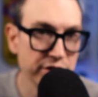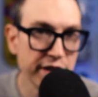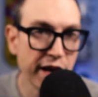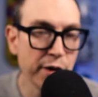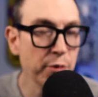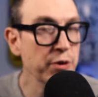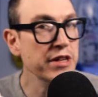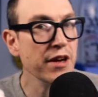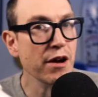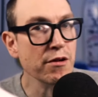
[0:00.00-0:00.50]

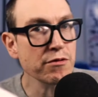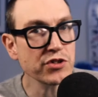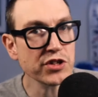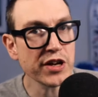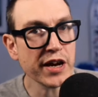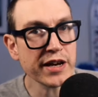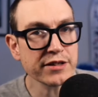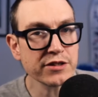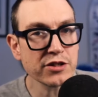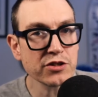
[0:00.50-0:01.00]
Now, we don't
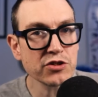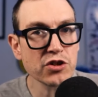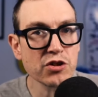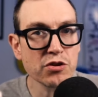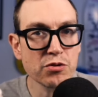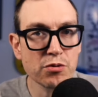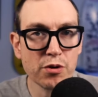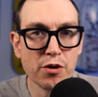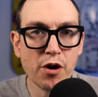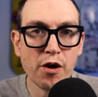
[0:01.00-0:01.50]
tend to
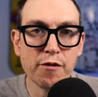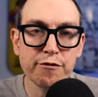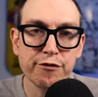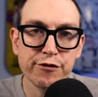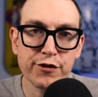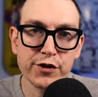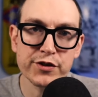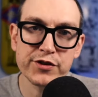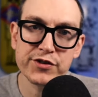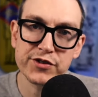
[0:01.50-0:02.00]
do on
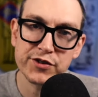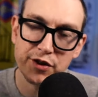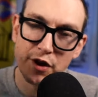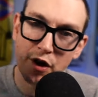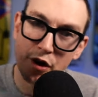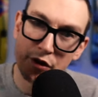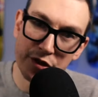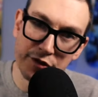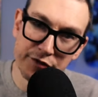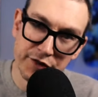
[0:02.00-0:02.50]
foots
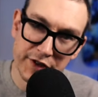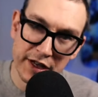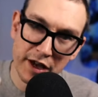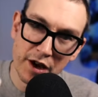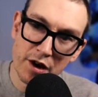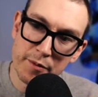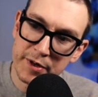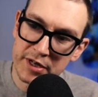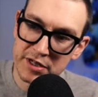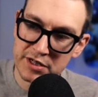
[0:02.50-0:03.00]
on the
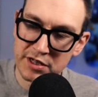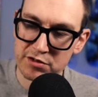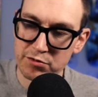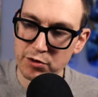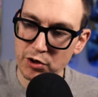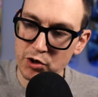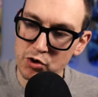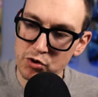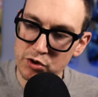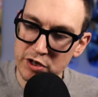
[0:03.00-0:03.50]
video because it's
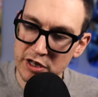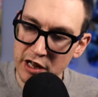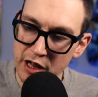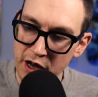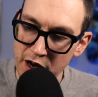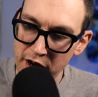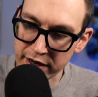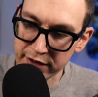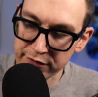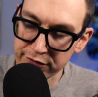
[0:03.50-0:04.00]
recorded
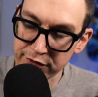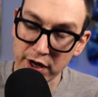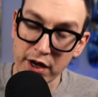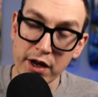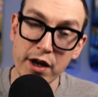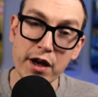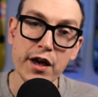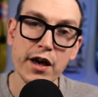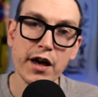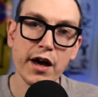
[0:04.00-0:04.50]
live.
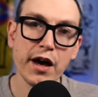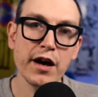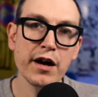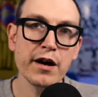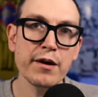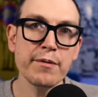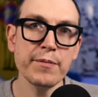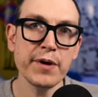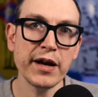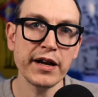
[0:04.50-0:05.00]

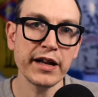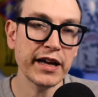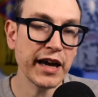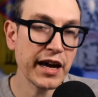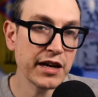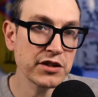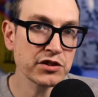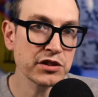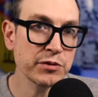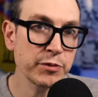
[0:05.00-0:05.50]
Um, and
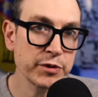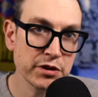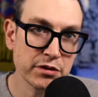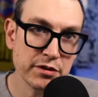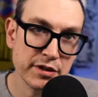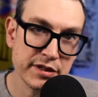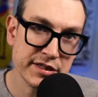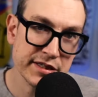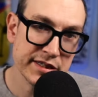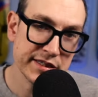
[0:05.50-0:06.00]
occasionally we do
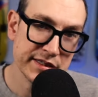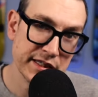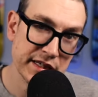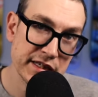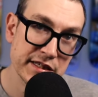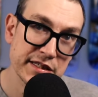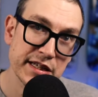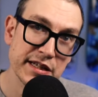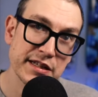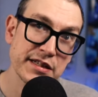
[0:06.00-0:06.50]
these,
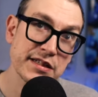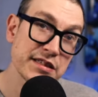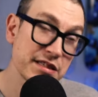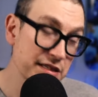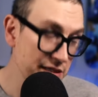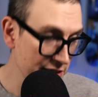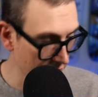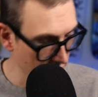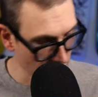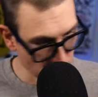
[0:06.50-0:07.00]
these
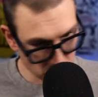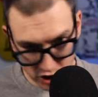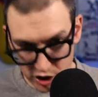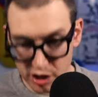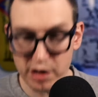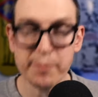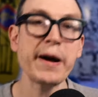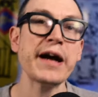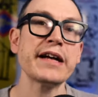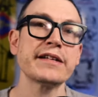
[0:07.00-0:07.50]

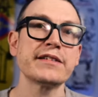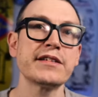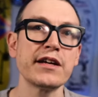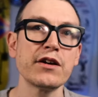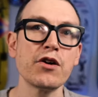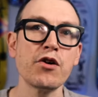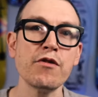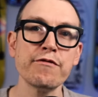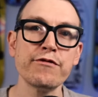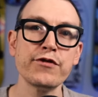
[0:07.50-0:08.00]

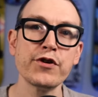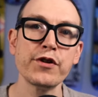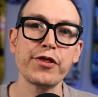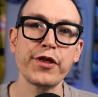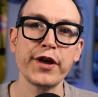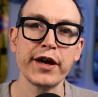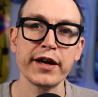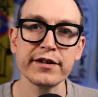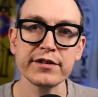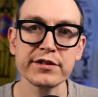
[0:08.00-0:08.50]
cinematic on foot
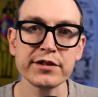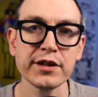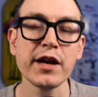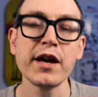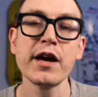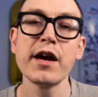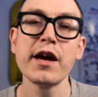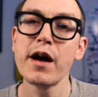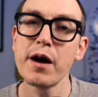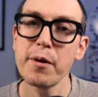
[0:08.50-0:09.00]
things,
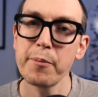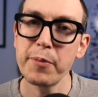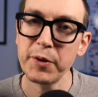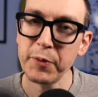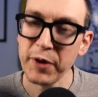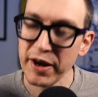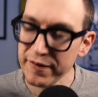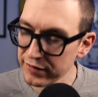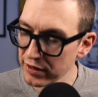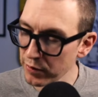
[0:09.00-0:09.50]
but
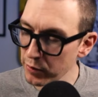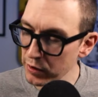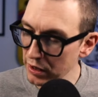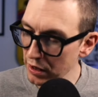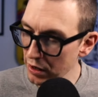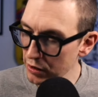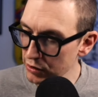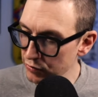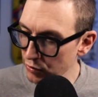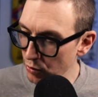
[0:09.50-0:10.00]
we haven't done one of
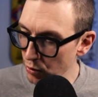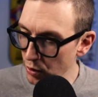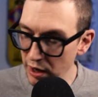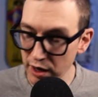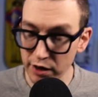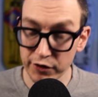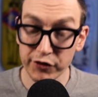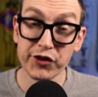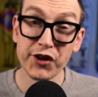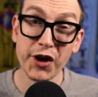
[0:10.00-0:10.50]
those for a
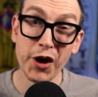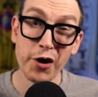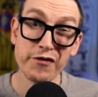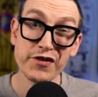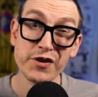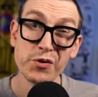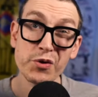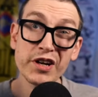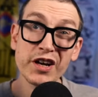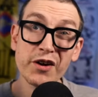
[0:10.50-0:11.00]
while. So
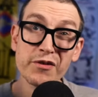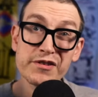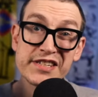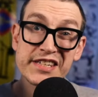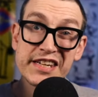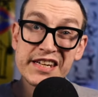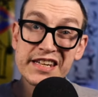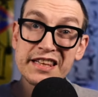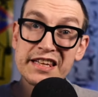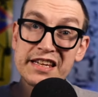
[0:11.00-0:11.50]
if you want to go and
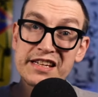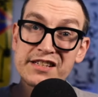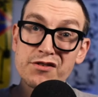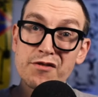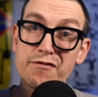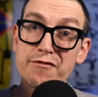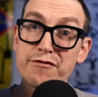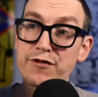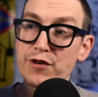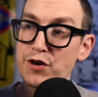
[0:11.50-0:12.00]
see these
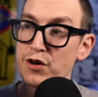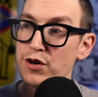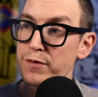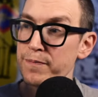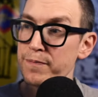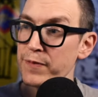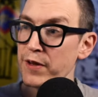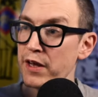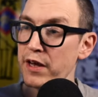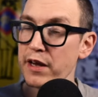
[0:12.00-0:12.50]
on foot
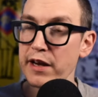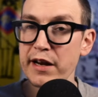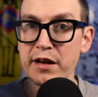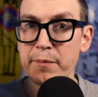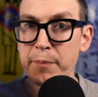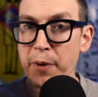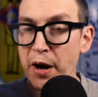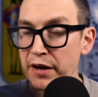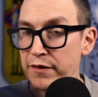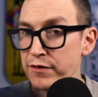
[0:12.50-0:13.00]
in
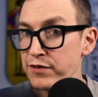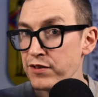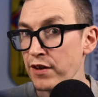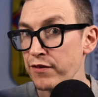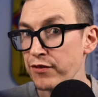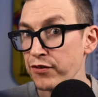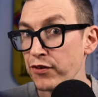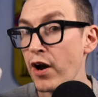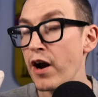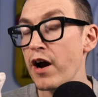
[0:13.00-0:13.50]
a pint
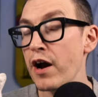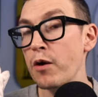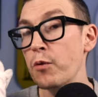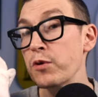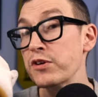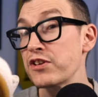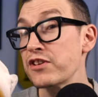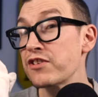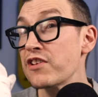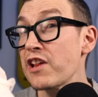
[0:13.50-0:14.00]
stuff style,
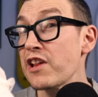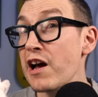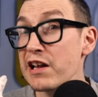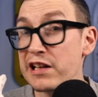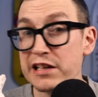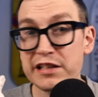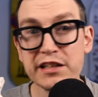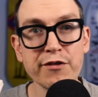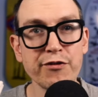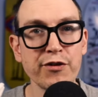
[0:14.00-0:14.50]
which is
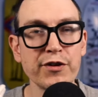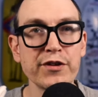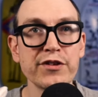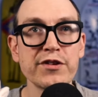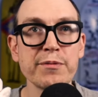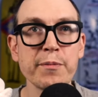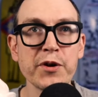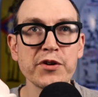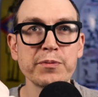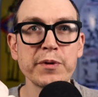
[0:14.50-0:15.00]
slightly different
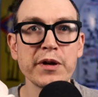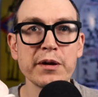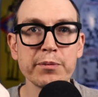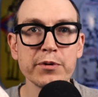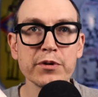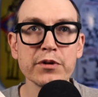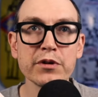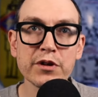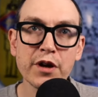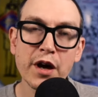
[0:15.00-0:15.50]
to most
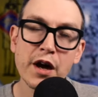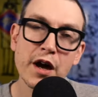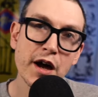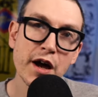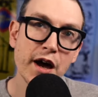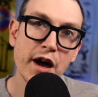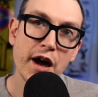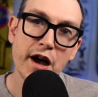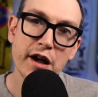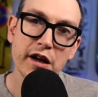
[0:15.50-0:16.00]
people,
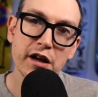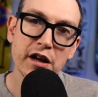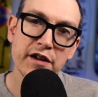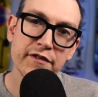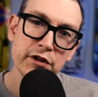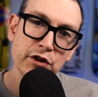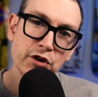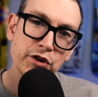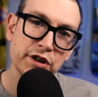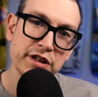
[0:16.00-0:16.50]
go and have
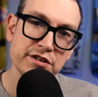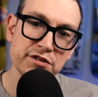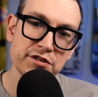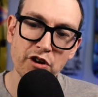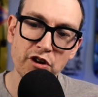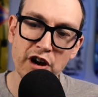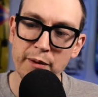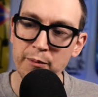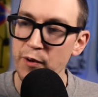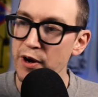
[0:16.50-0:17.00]
a look on
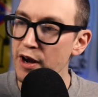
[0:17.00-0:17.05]
Instagram.